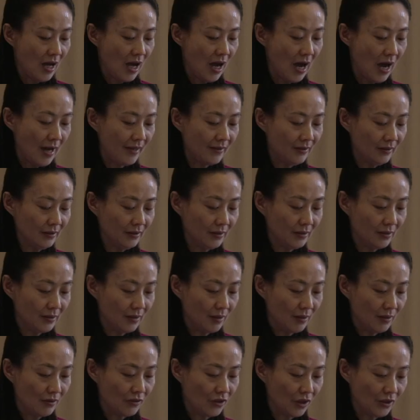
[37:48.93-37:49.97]
Either
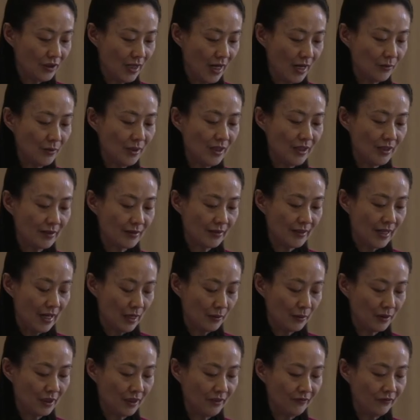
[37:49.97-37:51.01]
the genre is
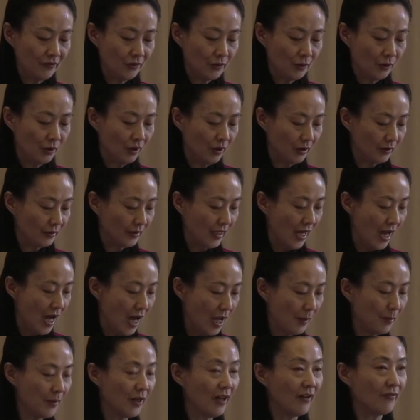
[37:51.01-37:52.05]
narrative or a
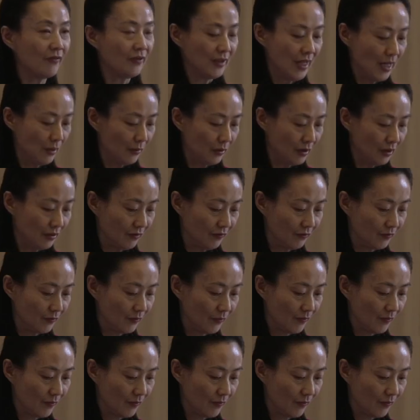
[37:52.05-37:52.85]
type of narrative.